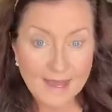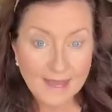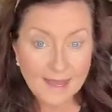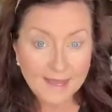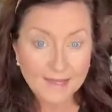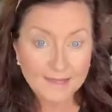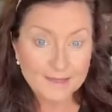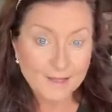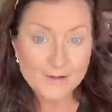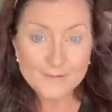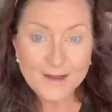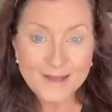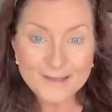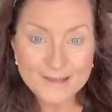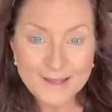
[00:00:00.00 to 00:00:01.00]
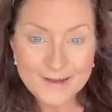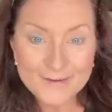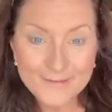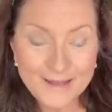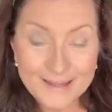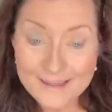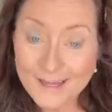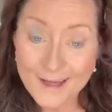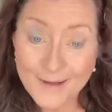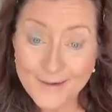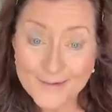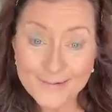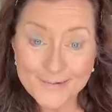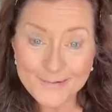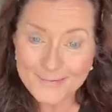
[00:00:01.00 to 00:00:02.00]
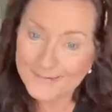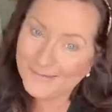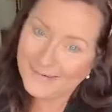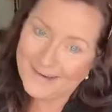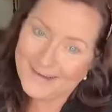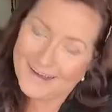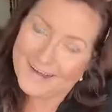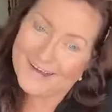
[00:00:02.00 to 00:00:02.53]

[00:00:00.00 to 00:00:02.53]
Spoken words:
Hello, hello, hello.